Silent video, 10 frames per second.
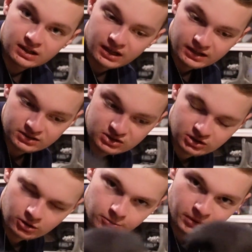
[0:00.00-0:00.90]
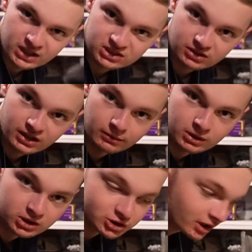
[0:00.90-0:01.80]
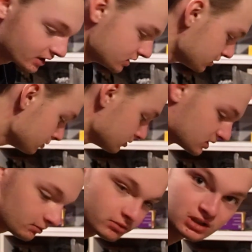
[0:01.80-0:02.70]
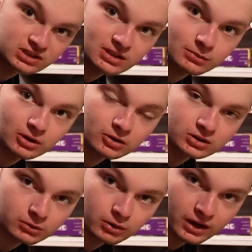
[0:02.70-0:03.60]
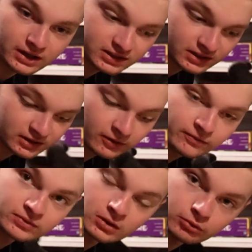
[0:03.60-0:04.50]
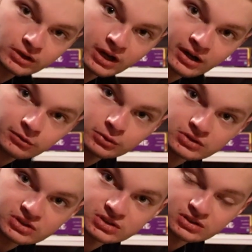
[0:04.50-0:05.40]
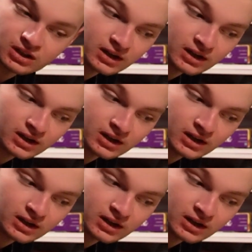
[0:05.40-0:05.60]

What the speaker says: And so basically I'm going to try and do something similar to what I did when I was